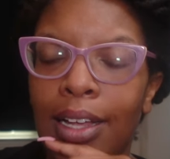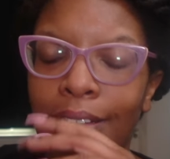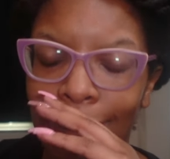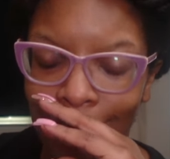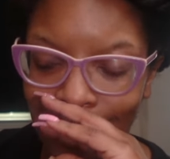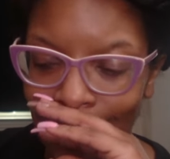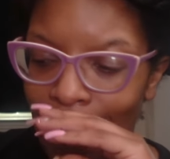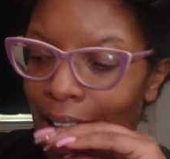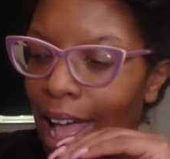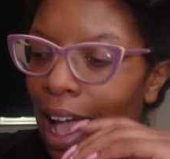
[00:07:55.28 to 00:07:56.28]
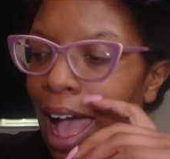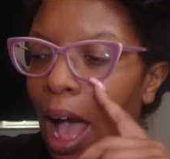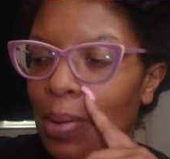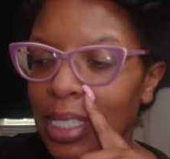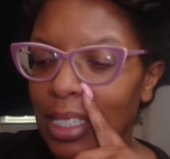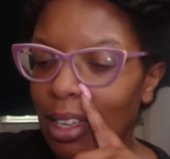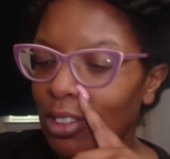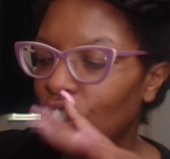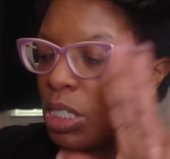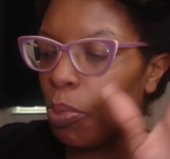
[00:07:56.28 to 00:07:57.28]
I was
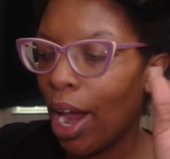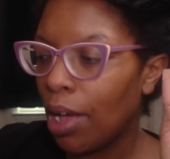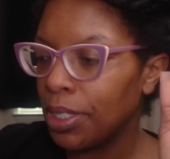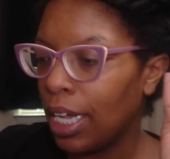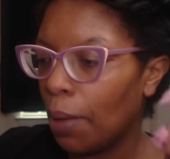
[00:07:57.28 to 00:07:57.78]
just browsing.